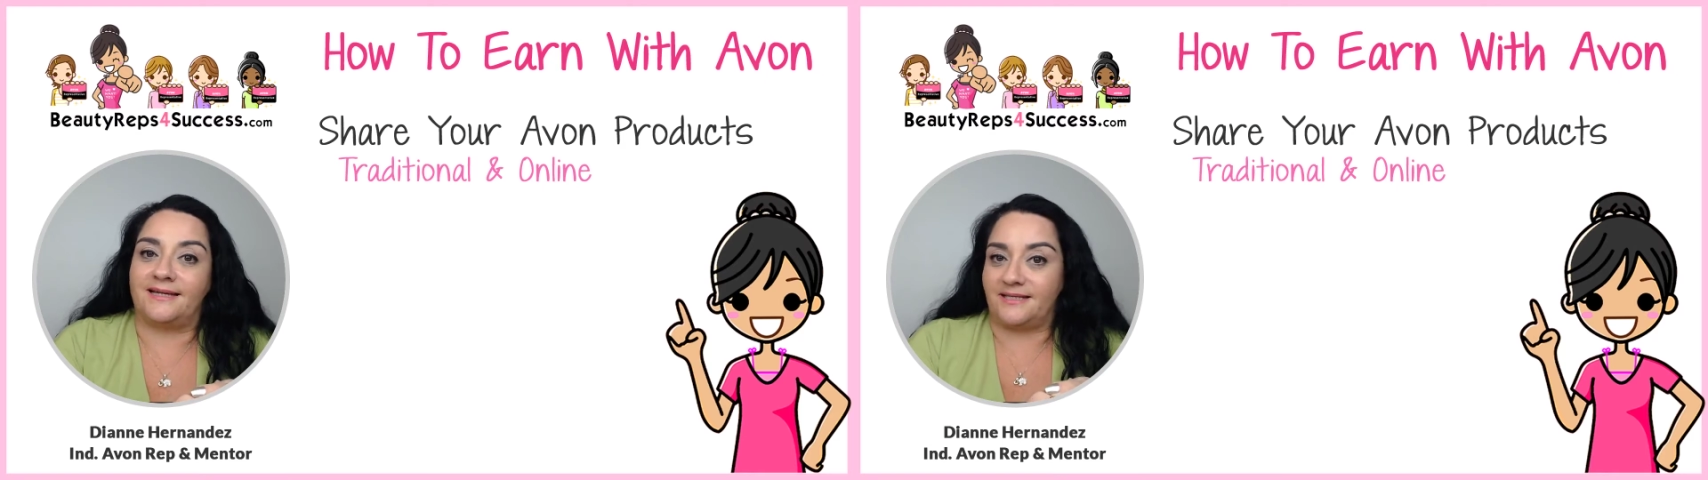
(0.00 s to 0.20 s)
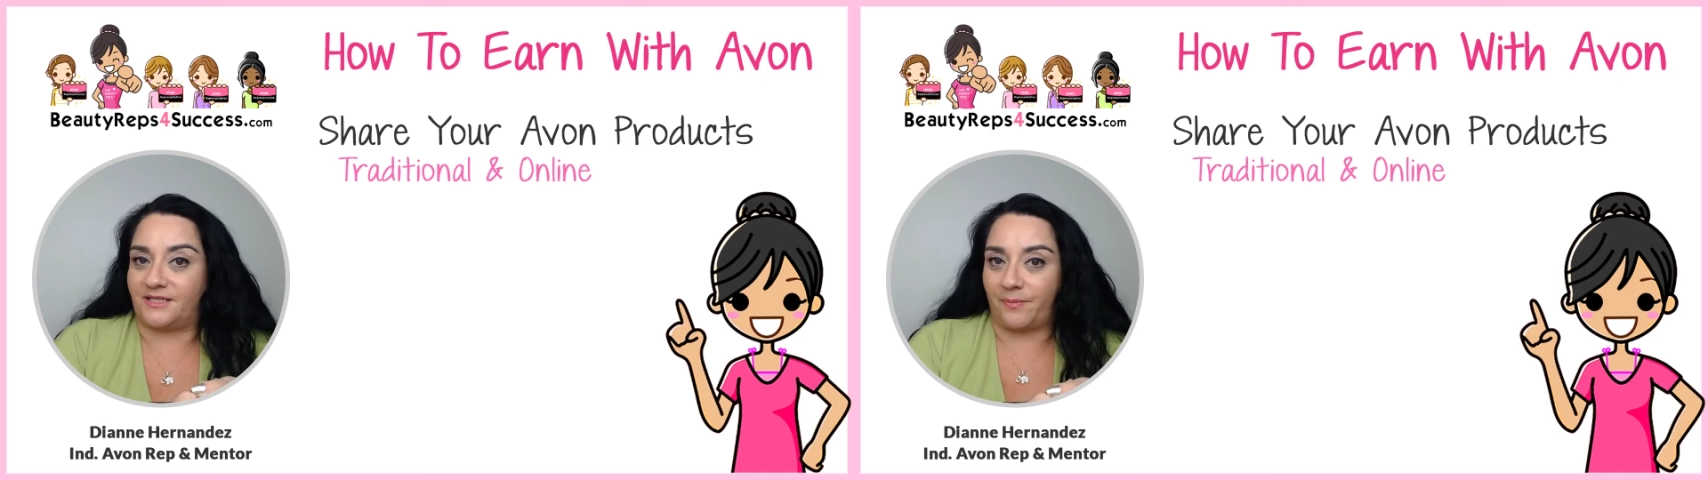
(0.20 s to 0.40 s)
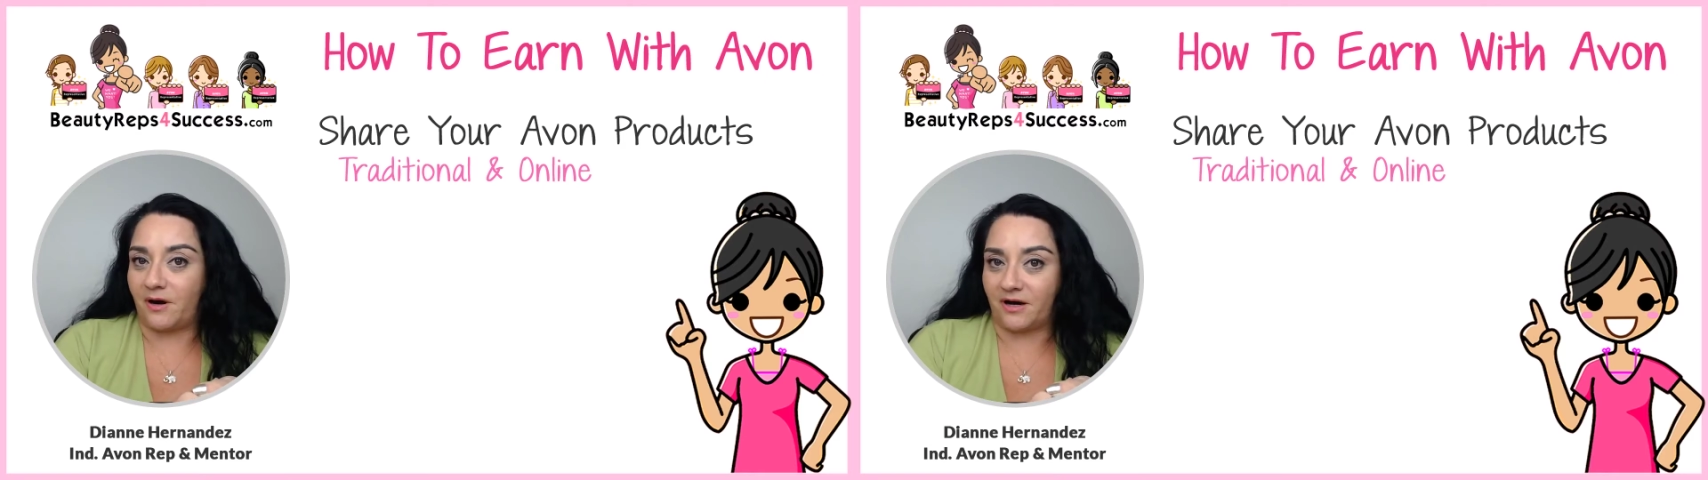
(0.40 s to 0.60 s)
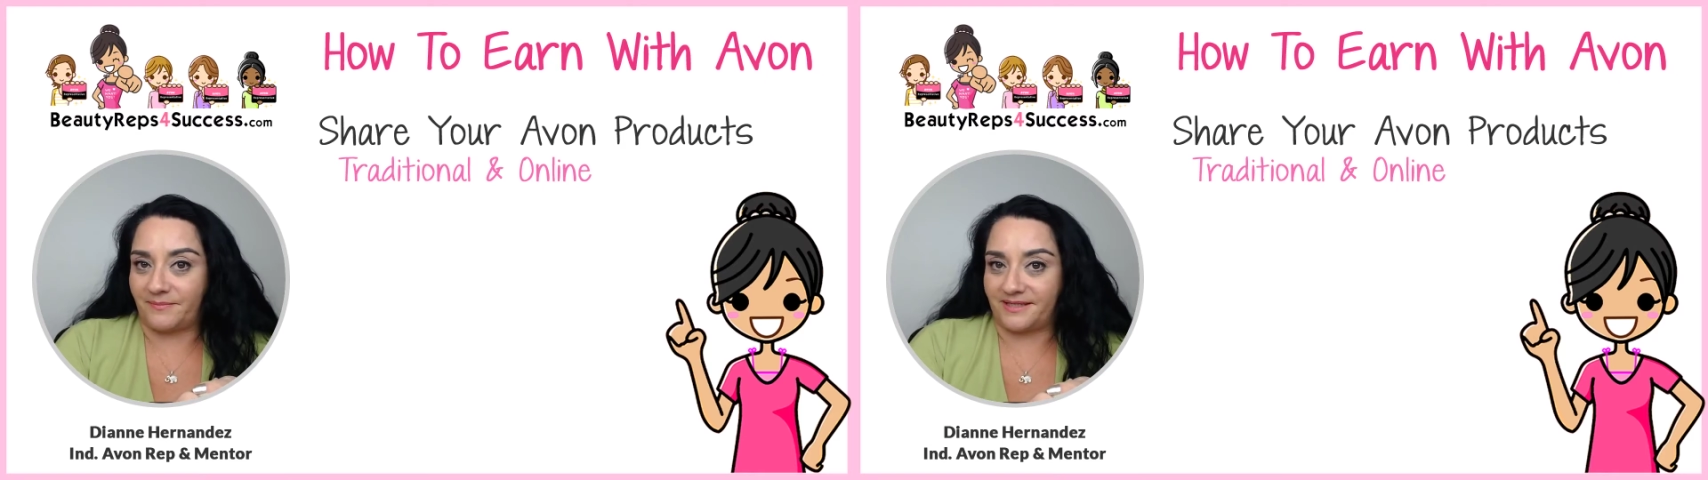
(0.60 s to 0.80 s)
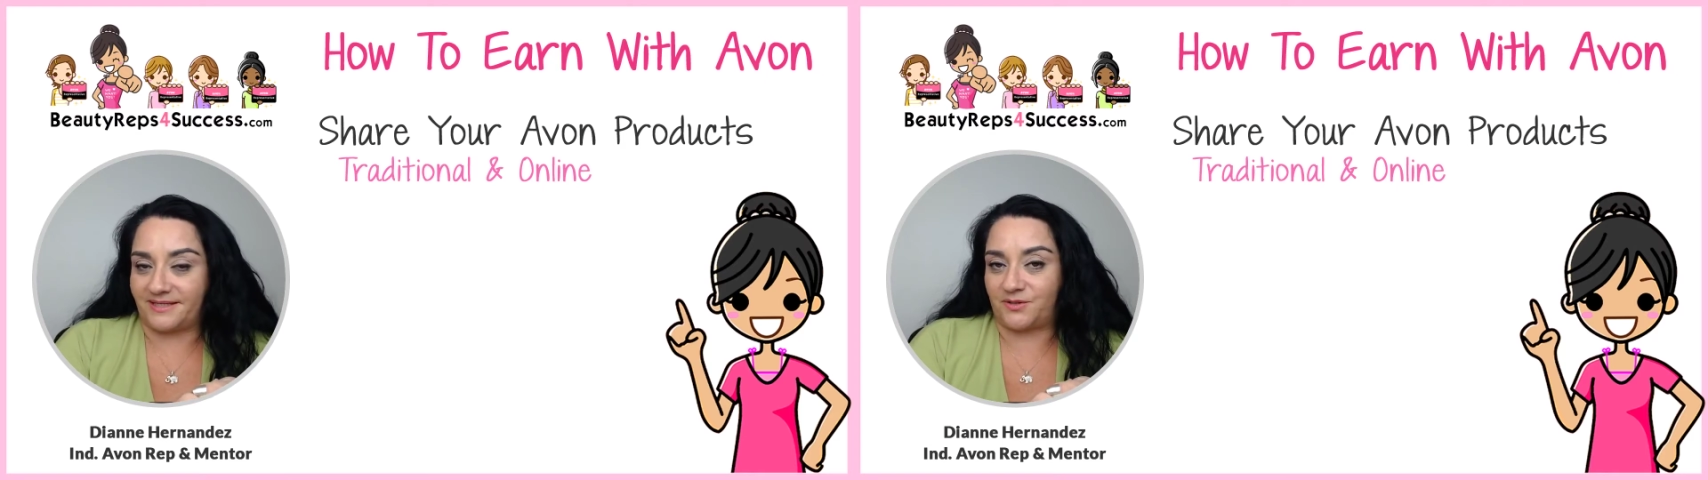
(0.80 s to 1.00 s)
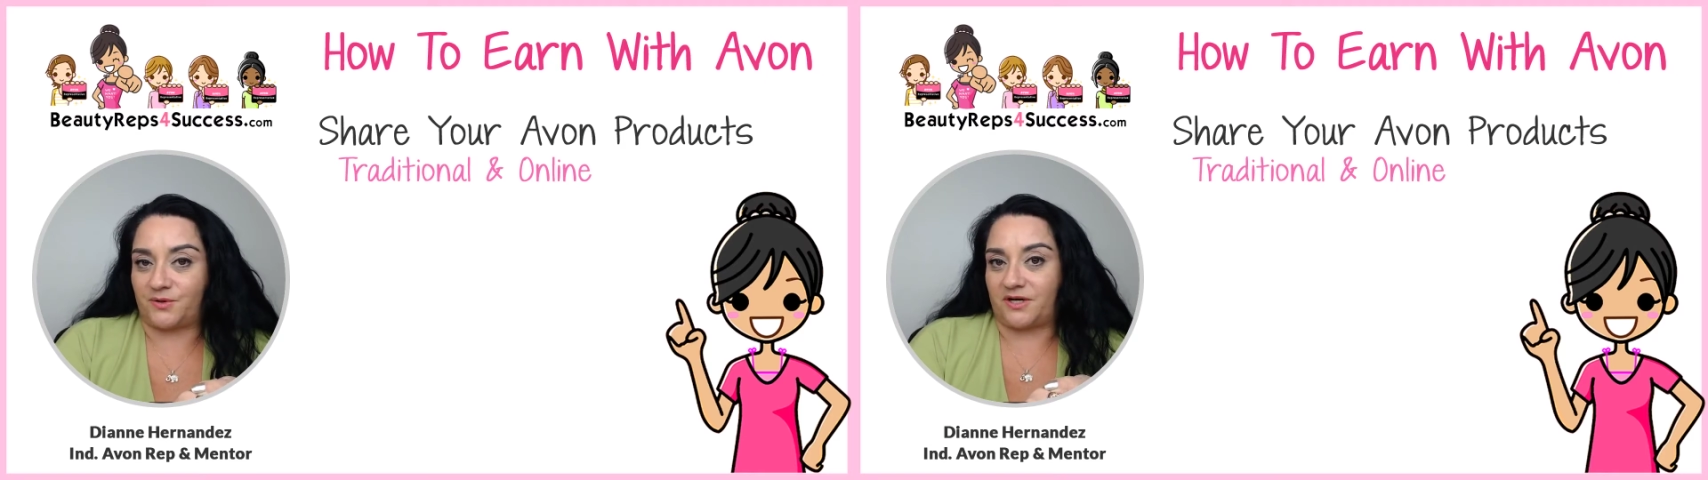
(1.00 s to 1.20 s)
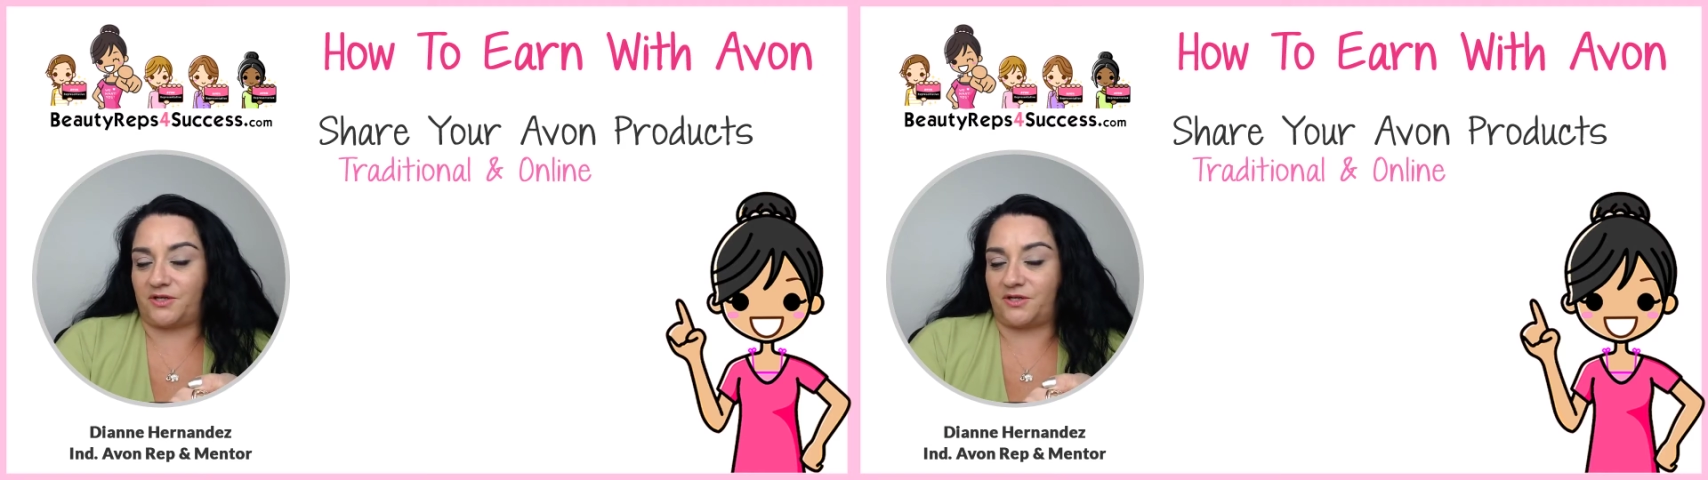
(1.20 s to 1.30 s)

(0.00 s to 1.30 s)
a department store and